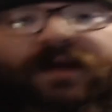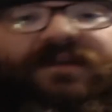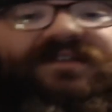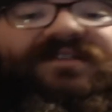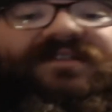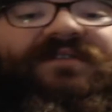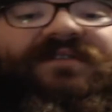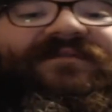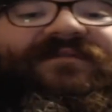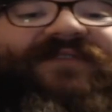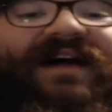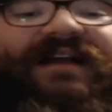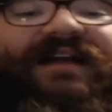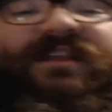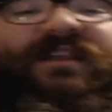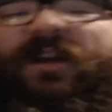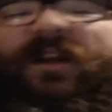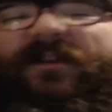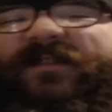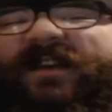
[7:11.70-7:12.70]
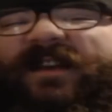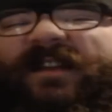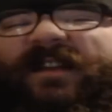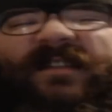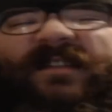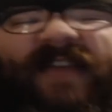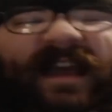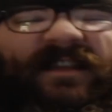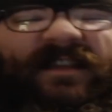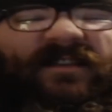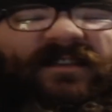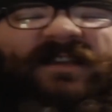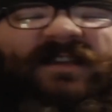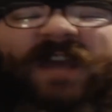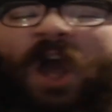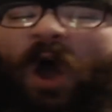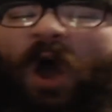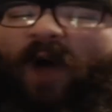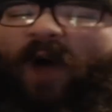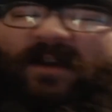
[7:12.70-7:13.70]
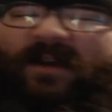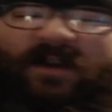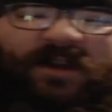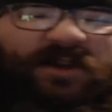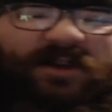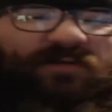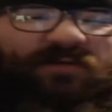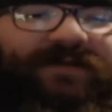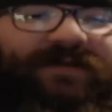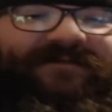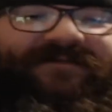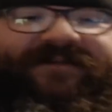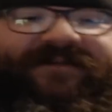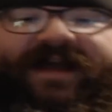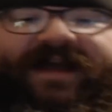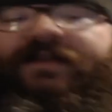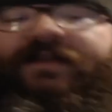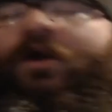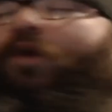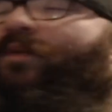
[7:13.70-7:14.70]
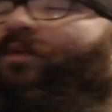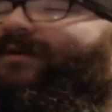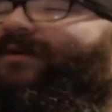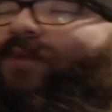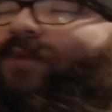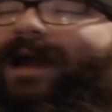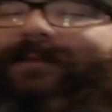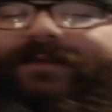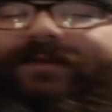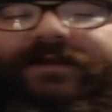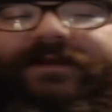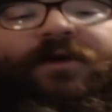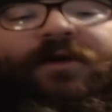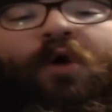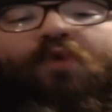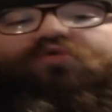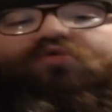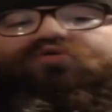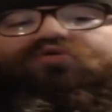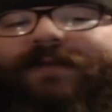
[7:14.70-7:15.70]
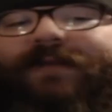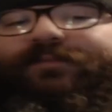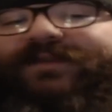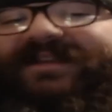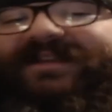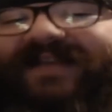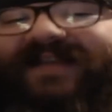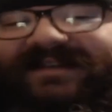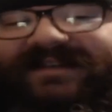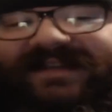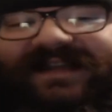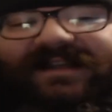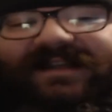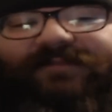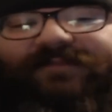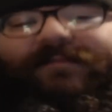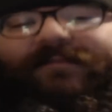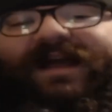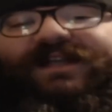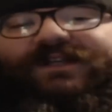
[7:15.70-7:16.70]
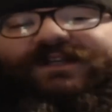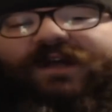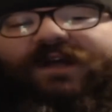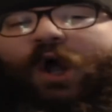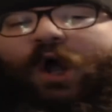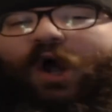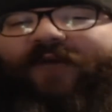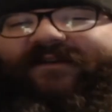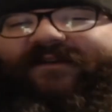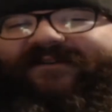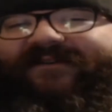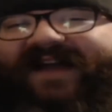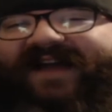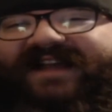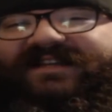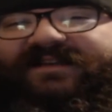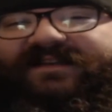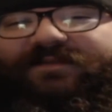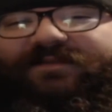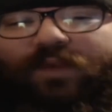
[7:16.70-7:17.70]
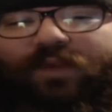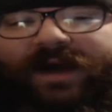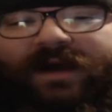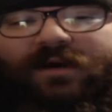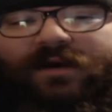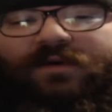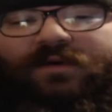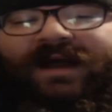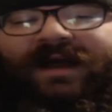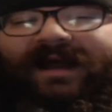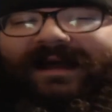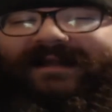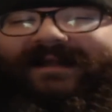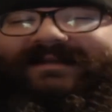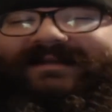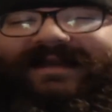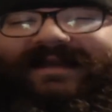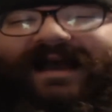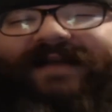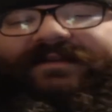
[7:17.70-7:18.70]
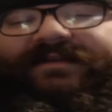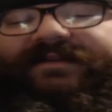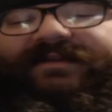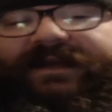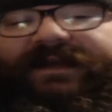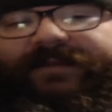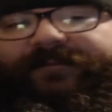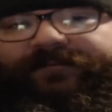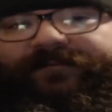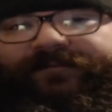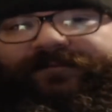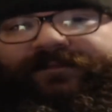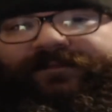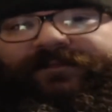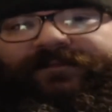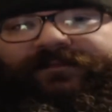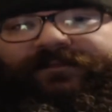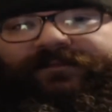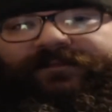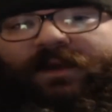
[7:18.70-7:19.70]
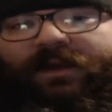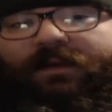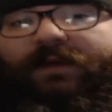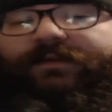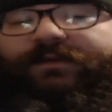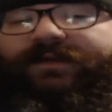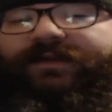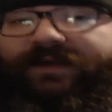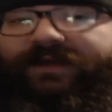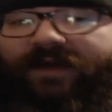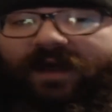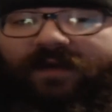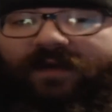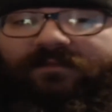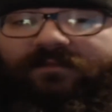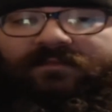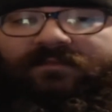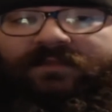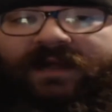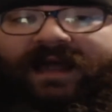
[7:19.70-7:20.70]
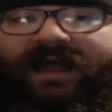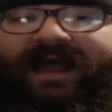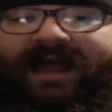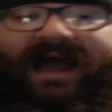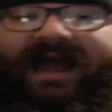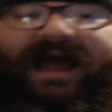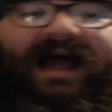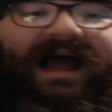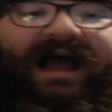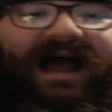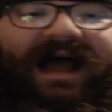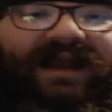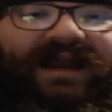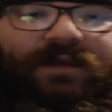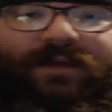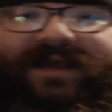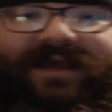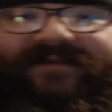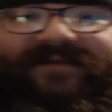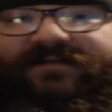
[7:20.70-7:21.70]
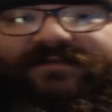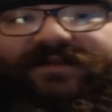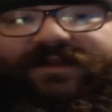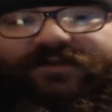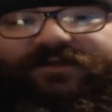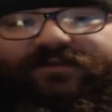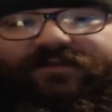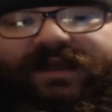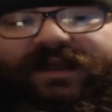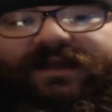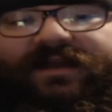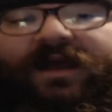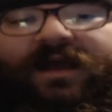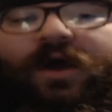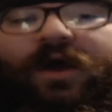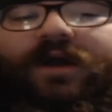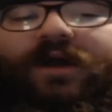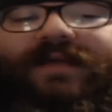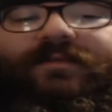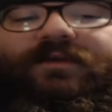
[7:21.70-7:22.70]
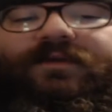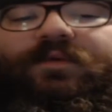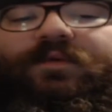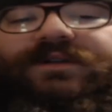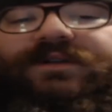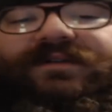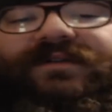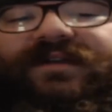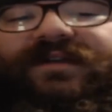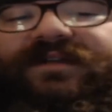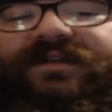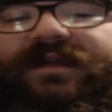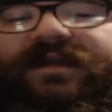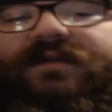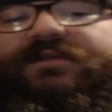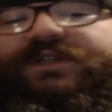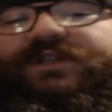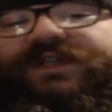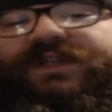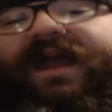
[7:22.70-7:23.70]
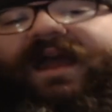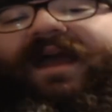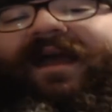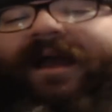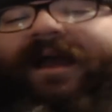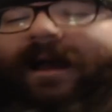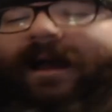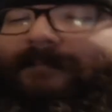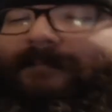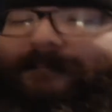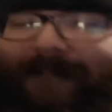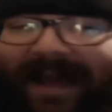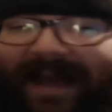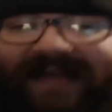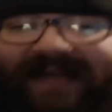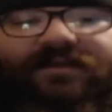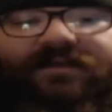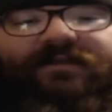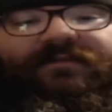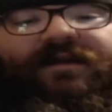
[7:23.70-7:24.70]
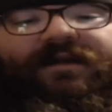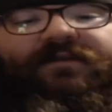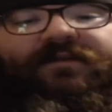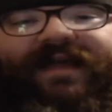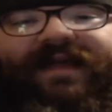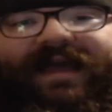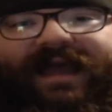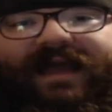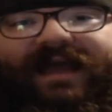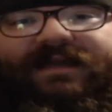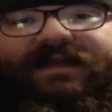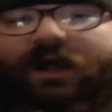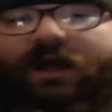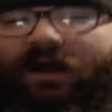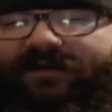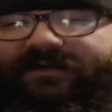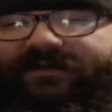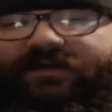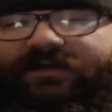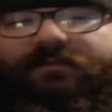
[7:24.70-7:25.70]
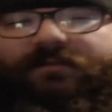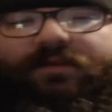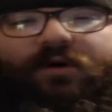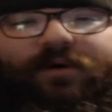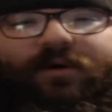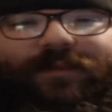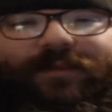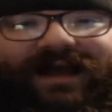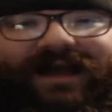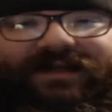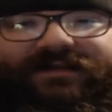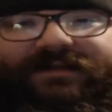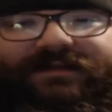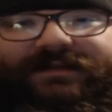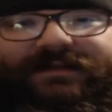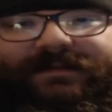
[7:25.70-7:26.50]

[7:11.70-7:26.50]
Some fans love the intensity of a street fight with weapons representing the measure of a fighter's will and tenacity, while some Hide away from the screen, unable to watch as a steel chair bends around the head of some poor bastard.